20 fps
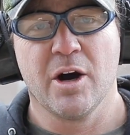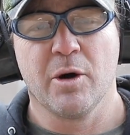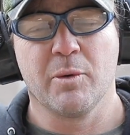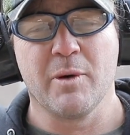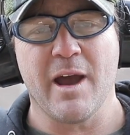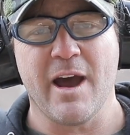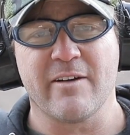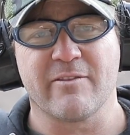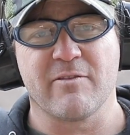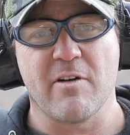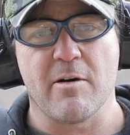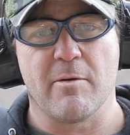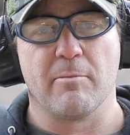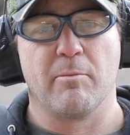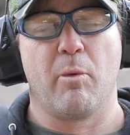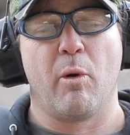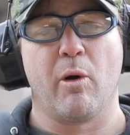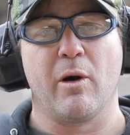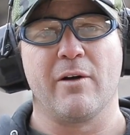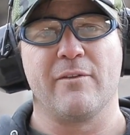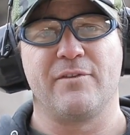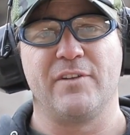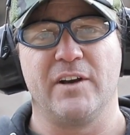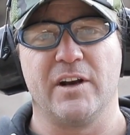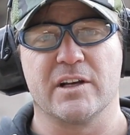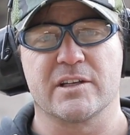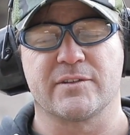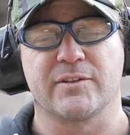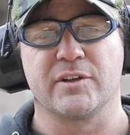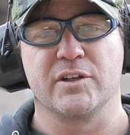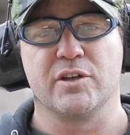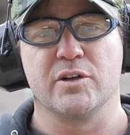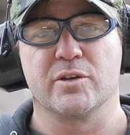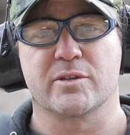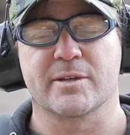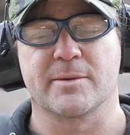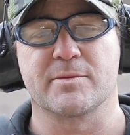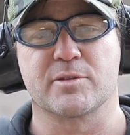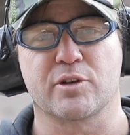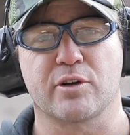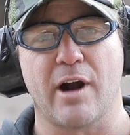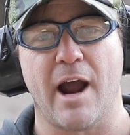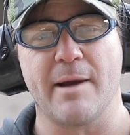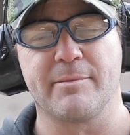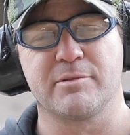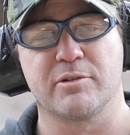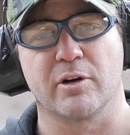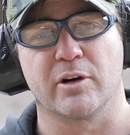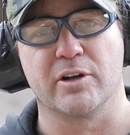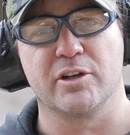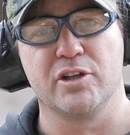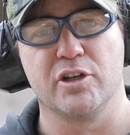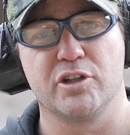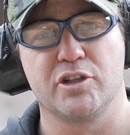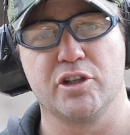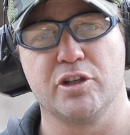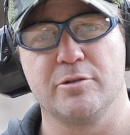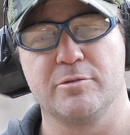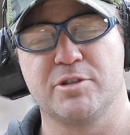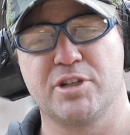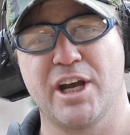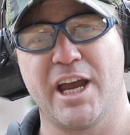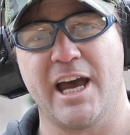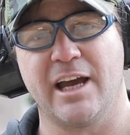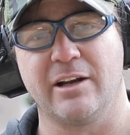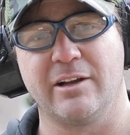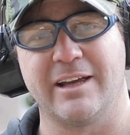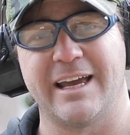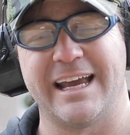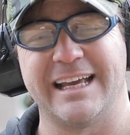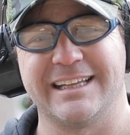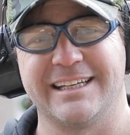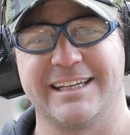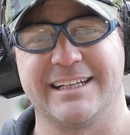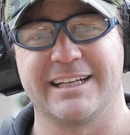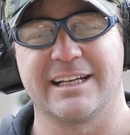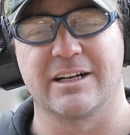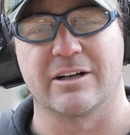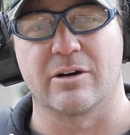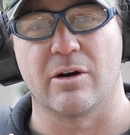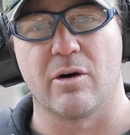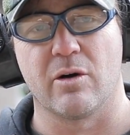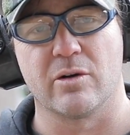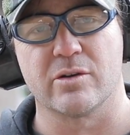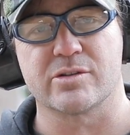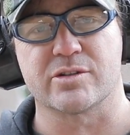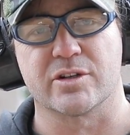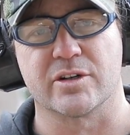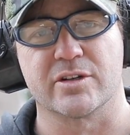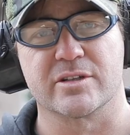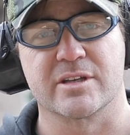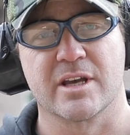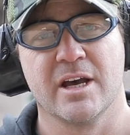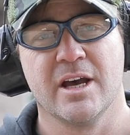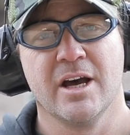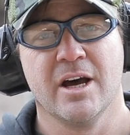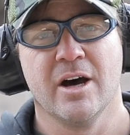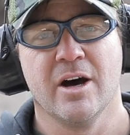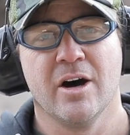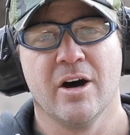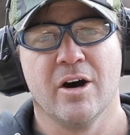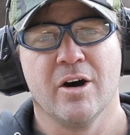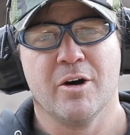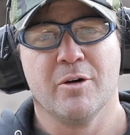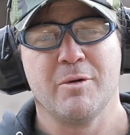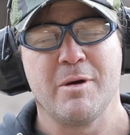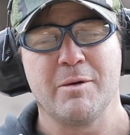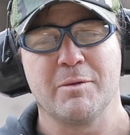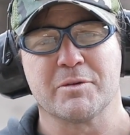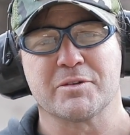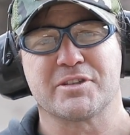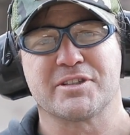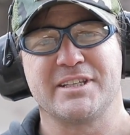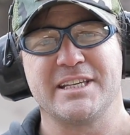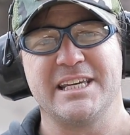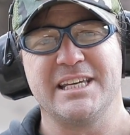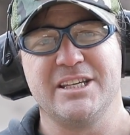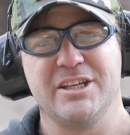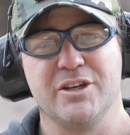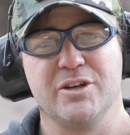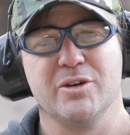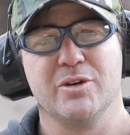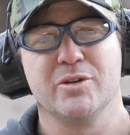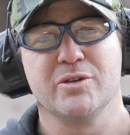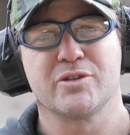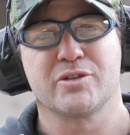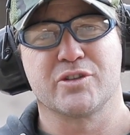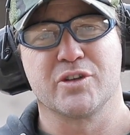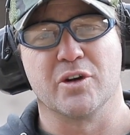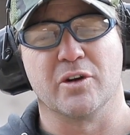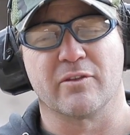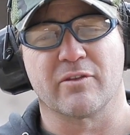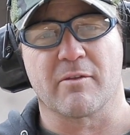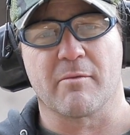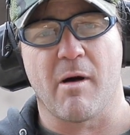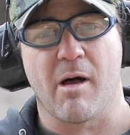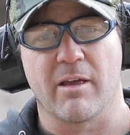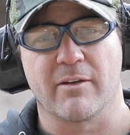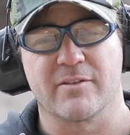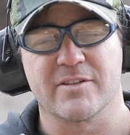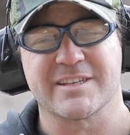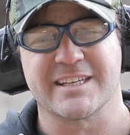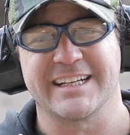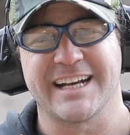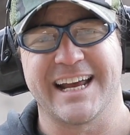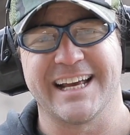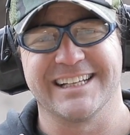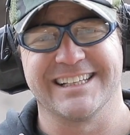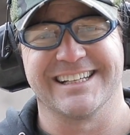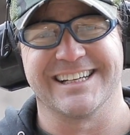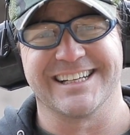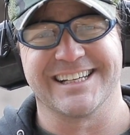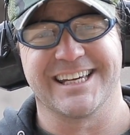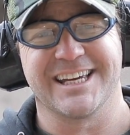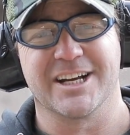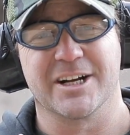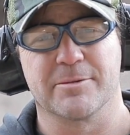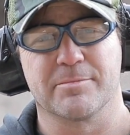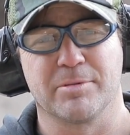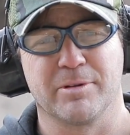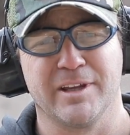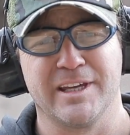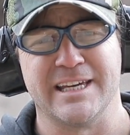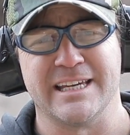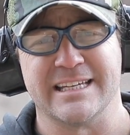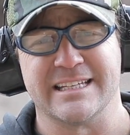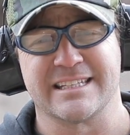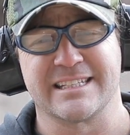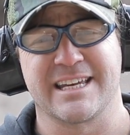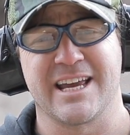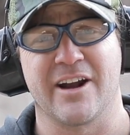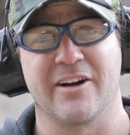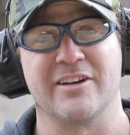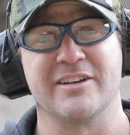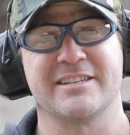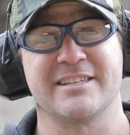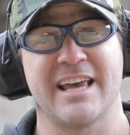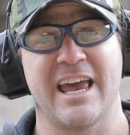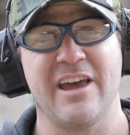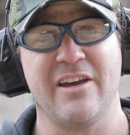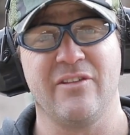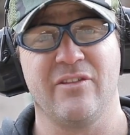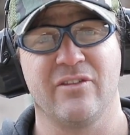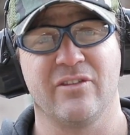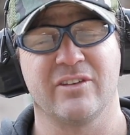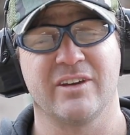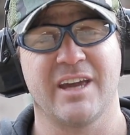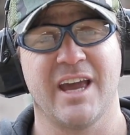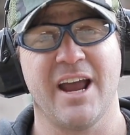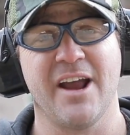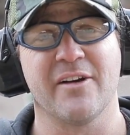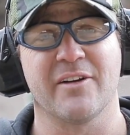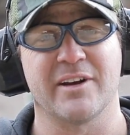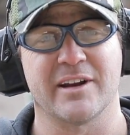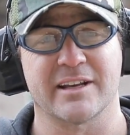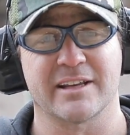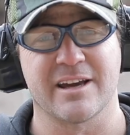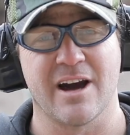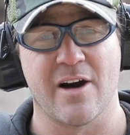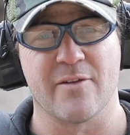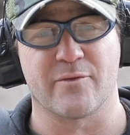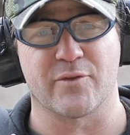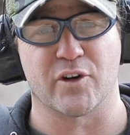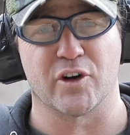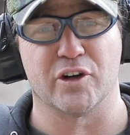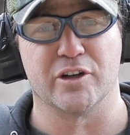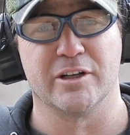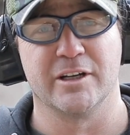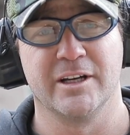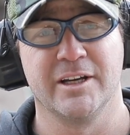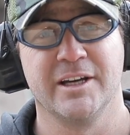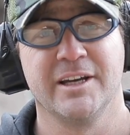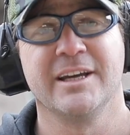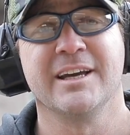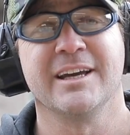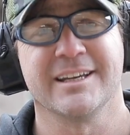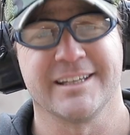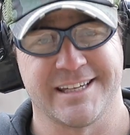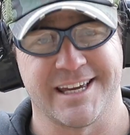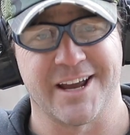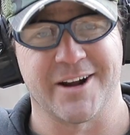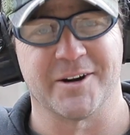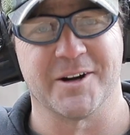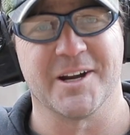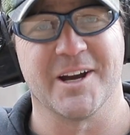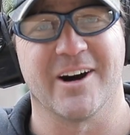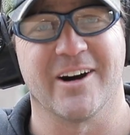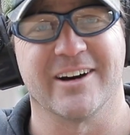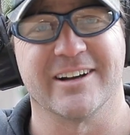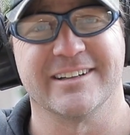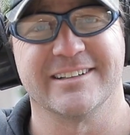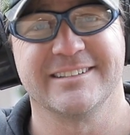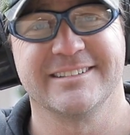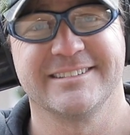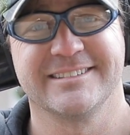We have more videos for you. Subscribe to our YouTube channel, Alien Gear Holsters. We will see you soon. From all of us at Alien Gear, please carry safe, carry in comfort, and carry on.